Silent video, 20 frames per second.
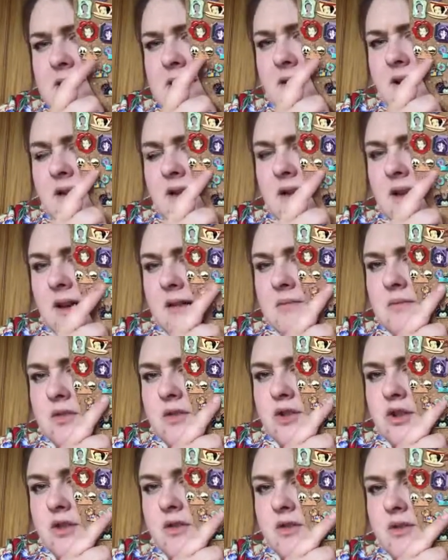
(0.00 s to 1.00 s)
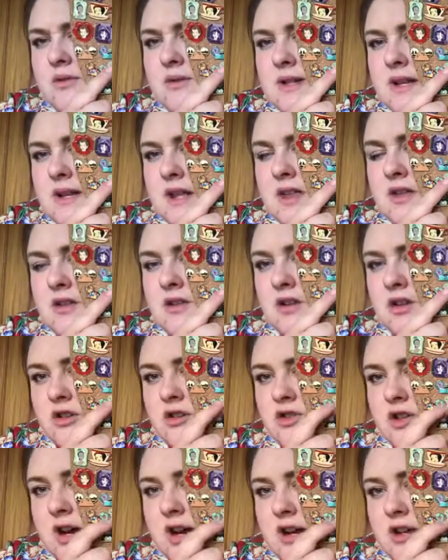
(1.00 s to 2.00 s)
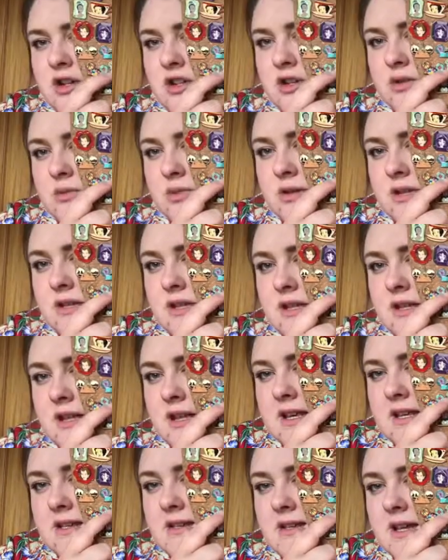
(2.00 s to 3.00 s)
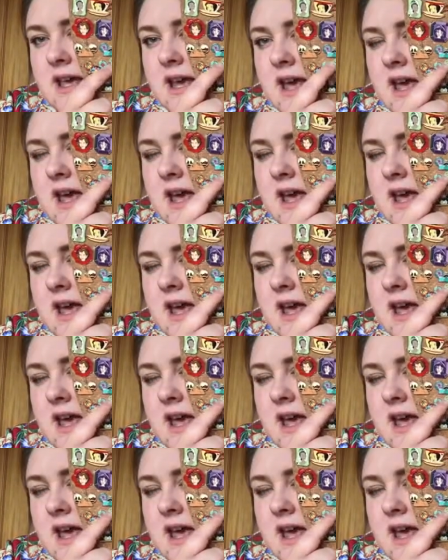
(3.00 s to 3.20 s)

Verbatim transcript: And I'm not sure there was any other attraction ones of these.